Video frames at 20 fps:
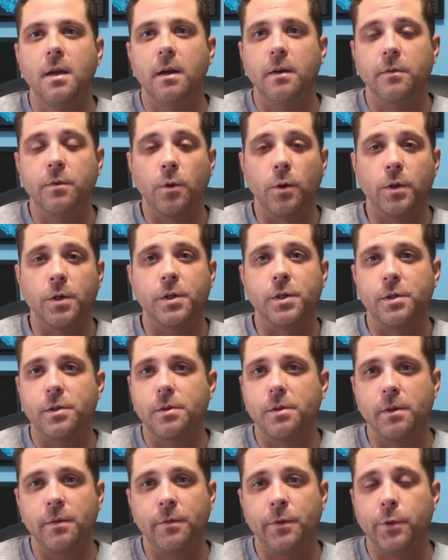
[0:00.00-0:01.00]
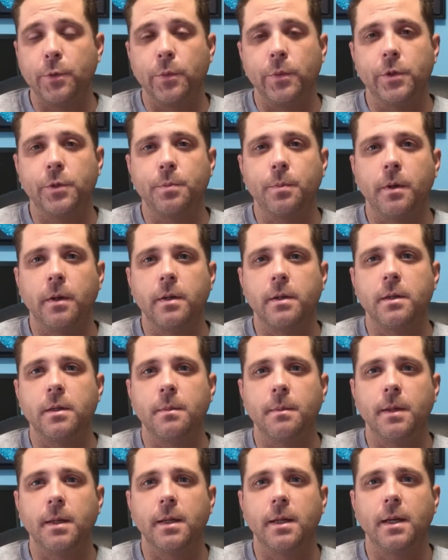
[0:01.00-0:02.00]
Of course, if you respond to
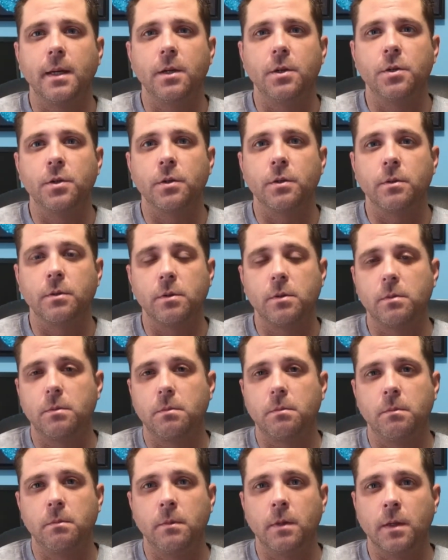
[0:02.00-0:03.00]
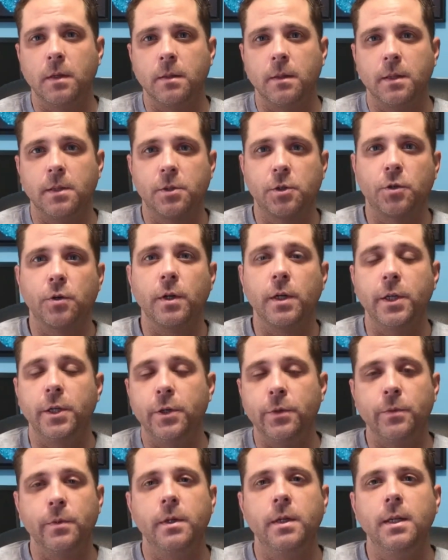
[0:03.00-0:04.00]
medications, then that's great. You
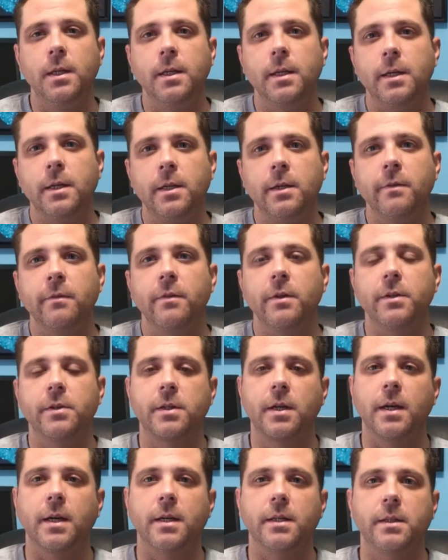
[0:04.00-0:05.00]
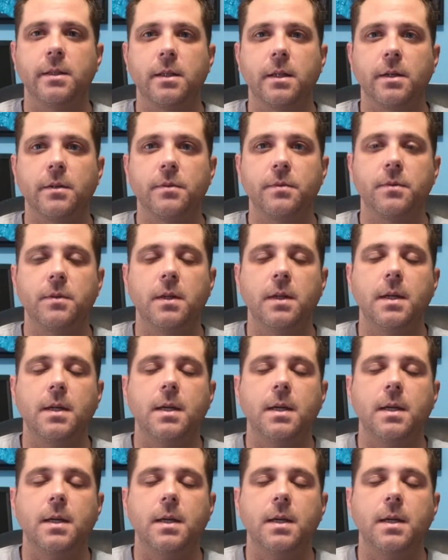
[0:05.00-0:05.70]
don't need any of this kind of stuff.